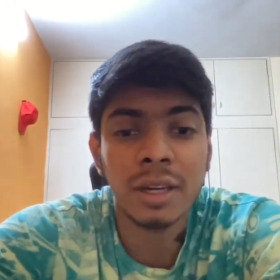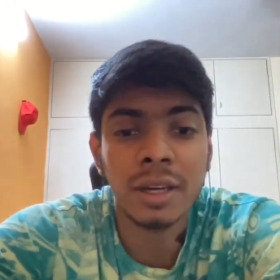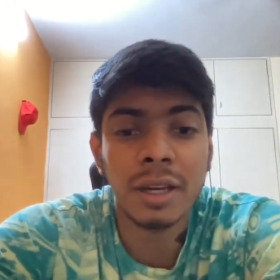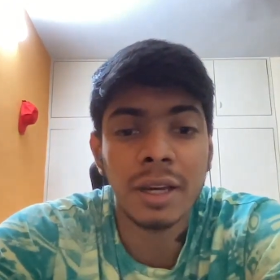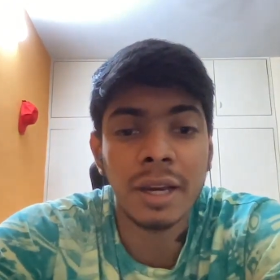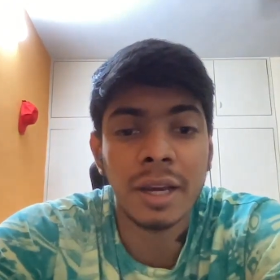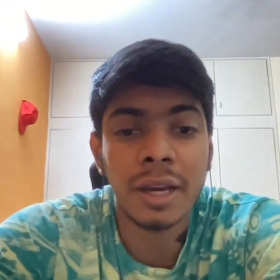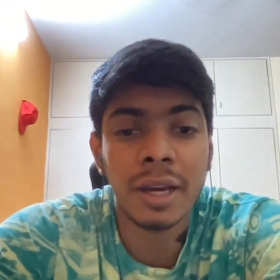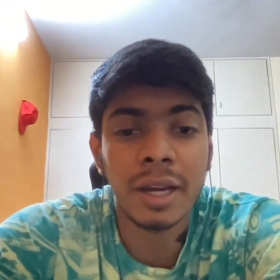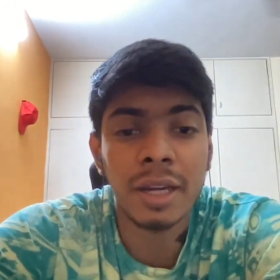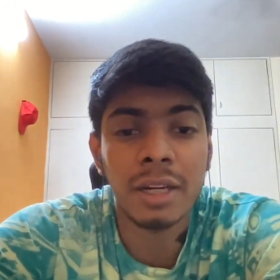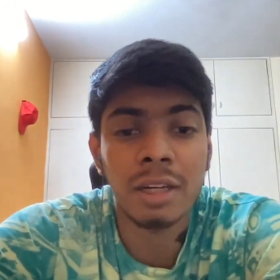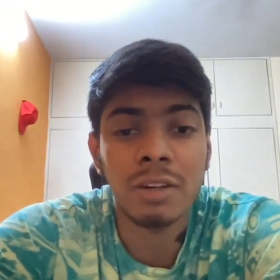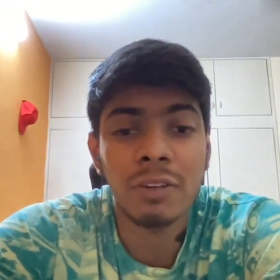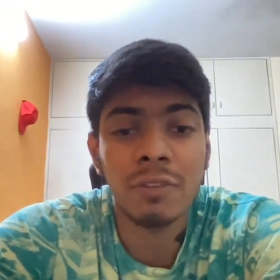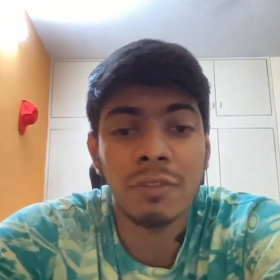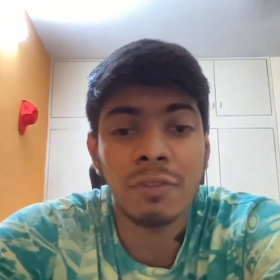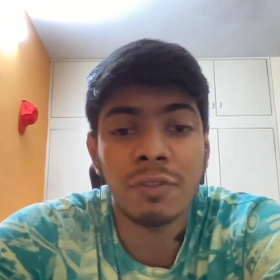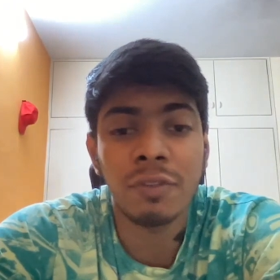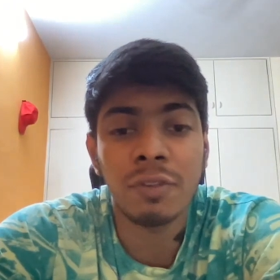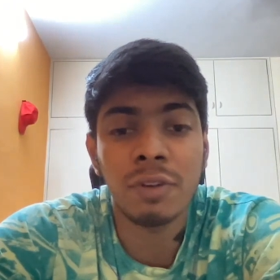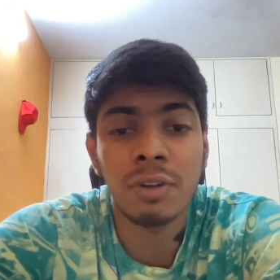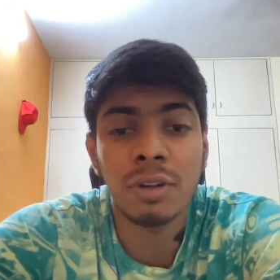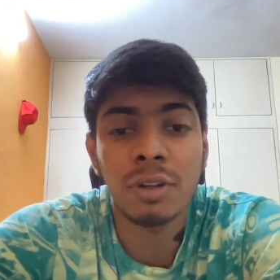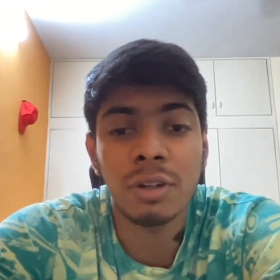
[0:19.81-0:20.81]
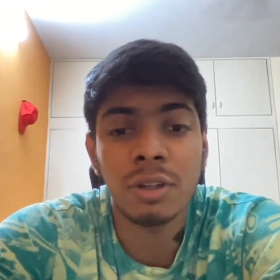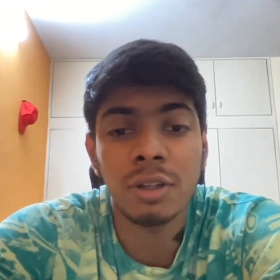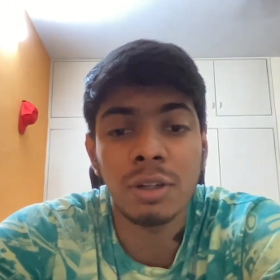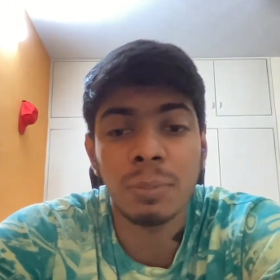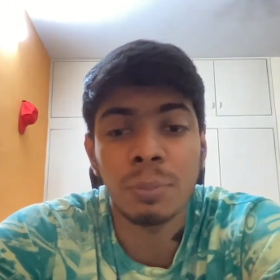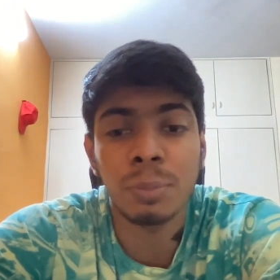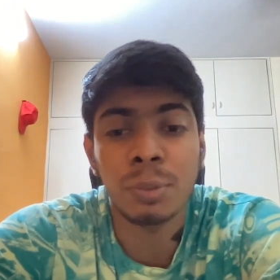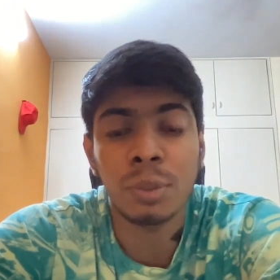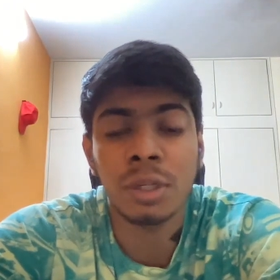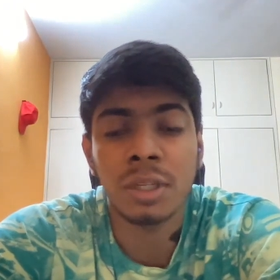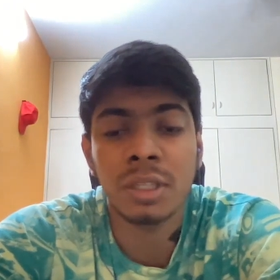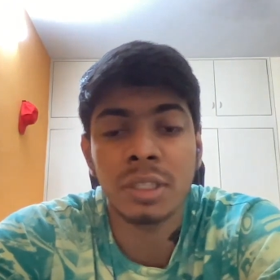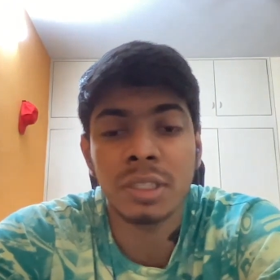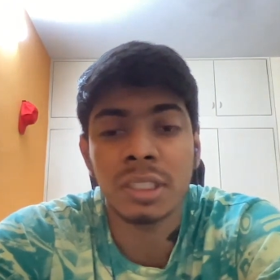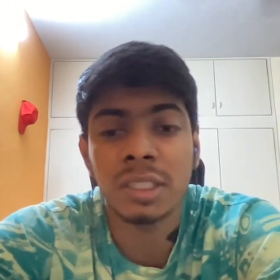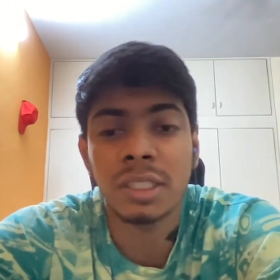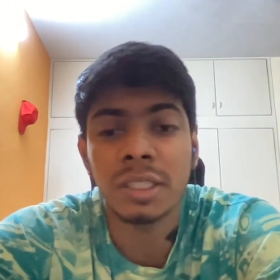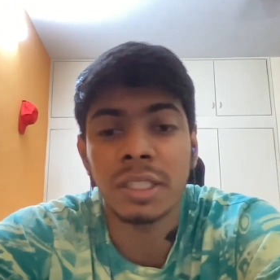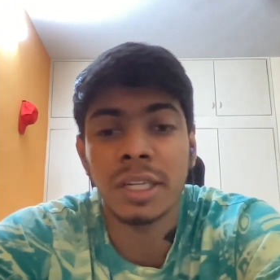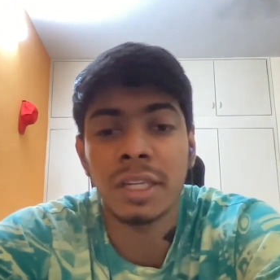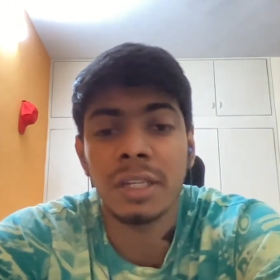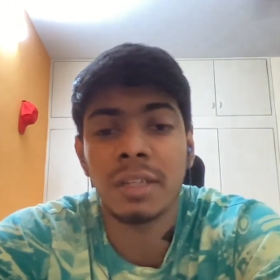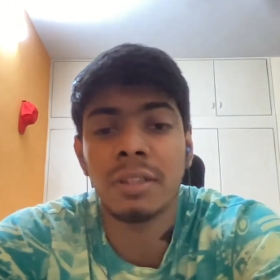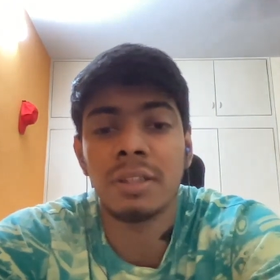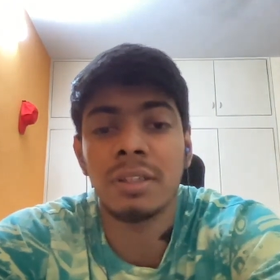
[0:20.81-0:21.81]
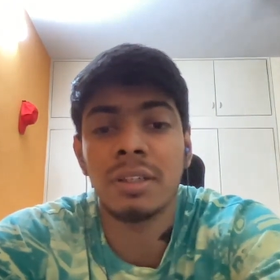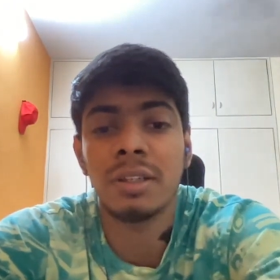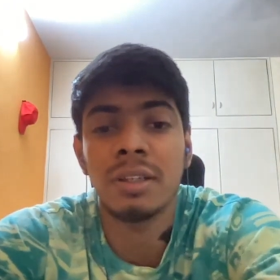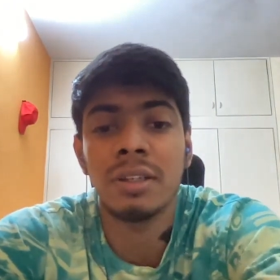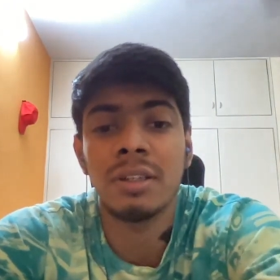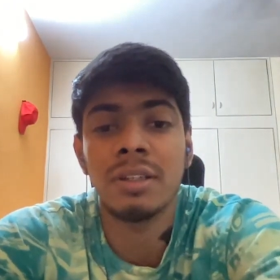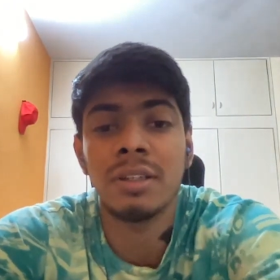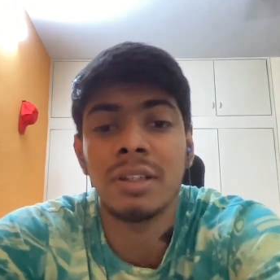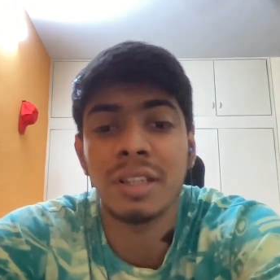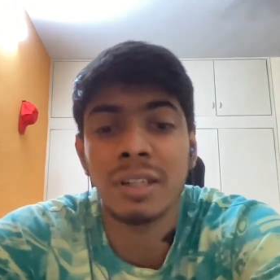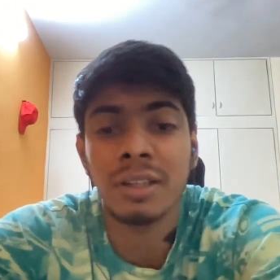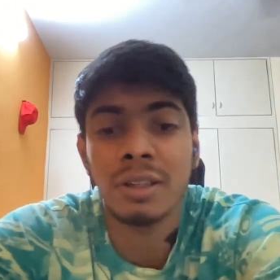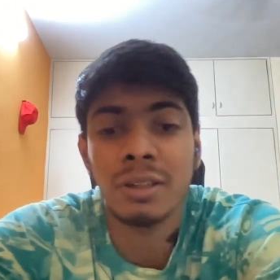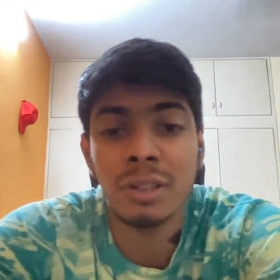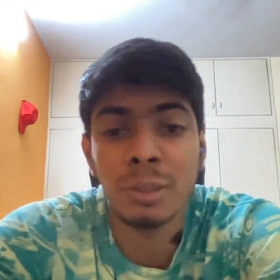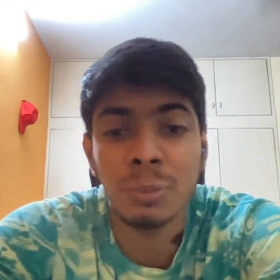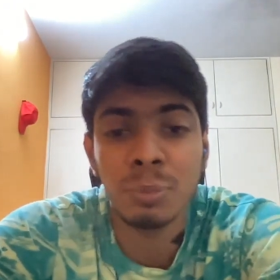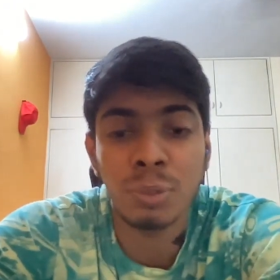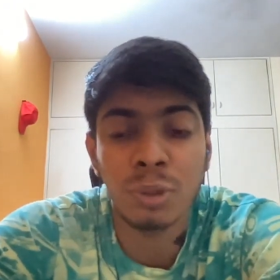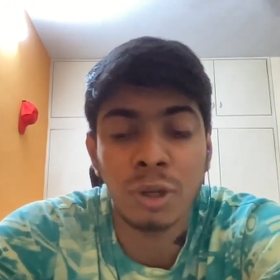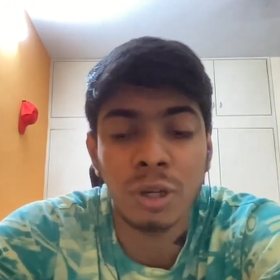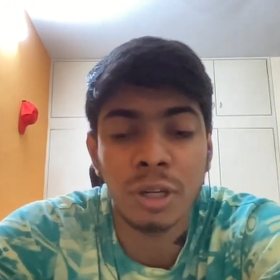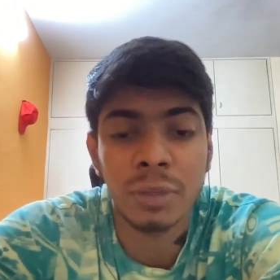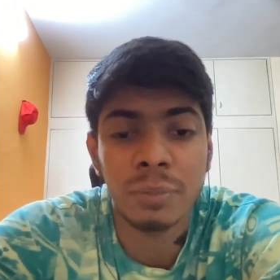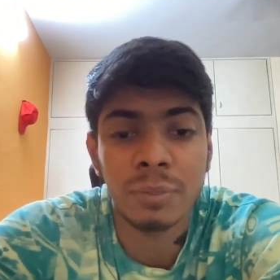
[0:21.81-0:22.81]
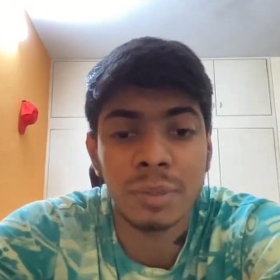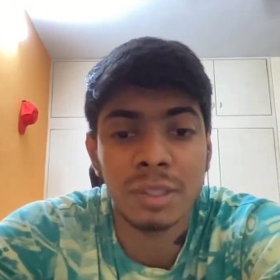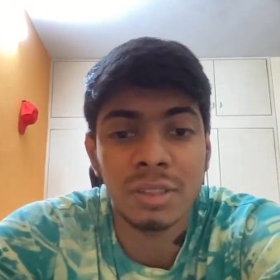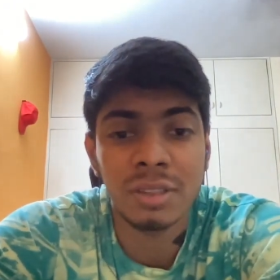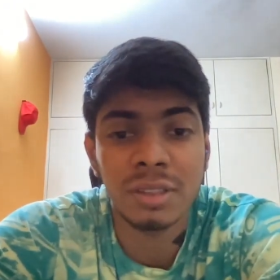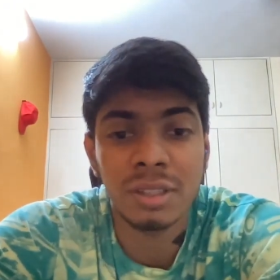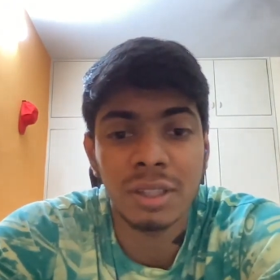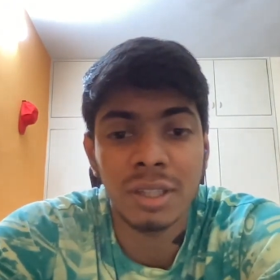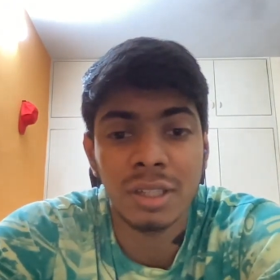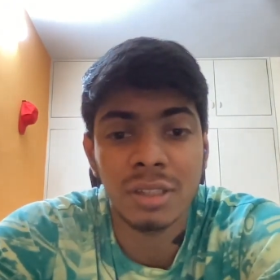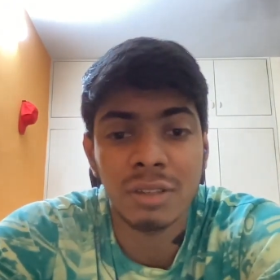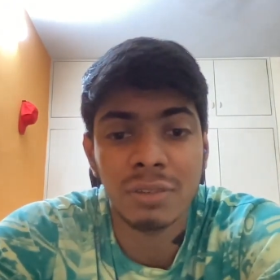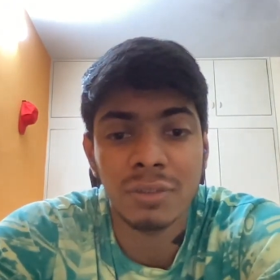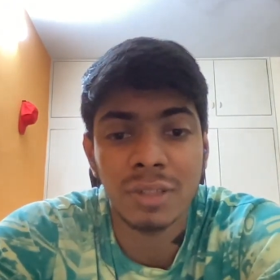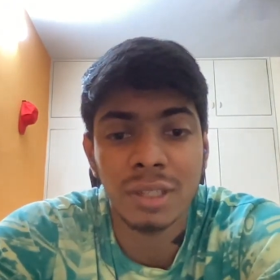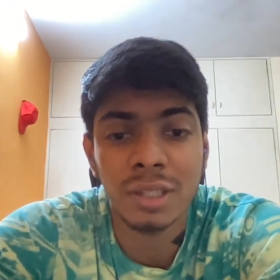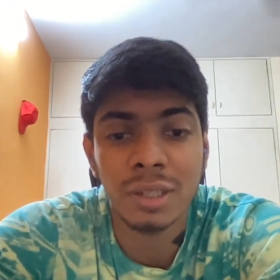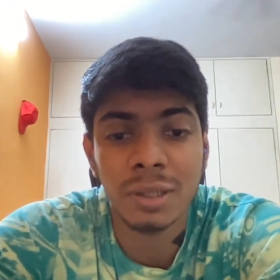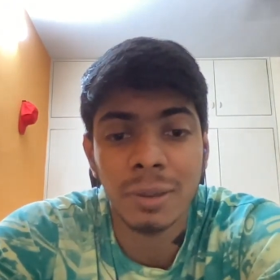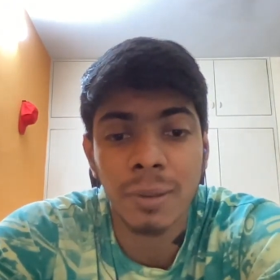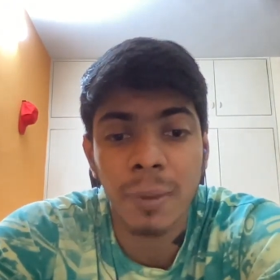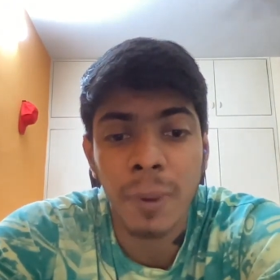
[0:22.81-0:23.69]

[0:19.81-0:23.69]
and for production grade deployments as well.